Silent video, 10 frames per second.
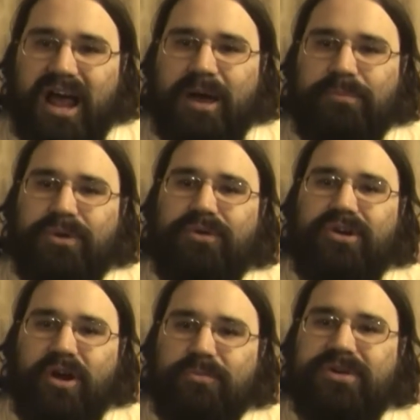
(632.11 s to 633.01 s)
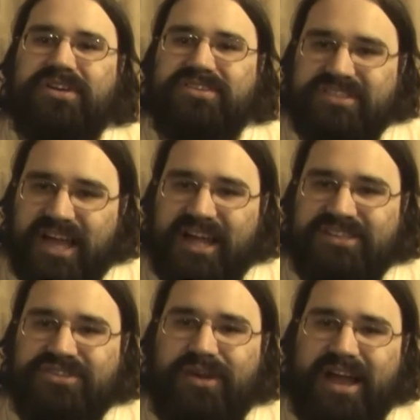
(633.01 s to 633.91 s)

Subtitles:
Apu and Homer decides to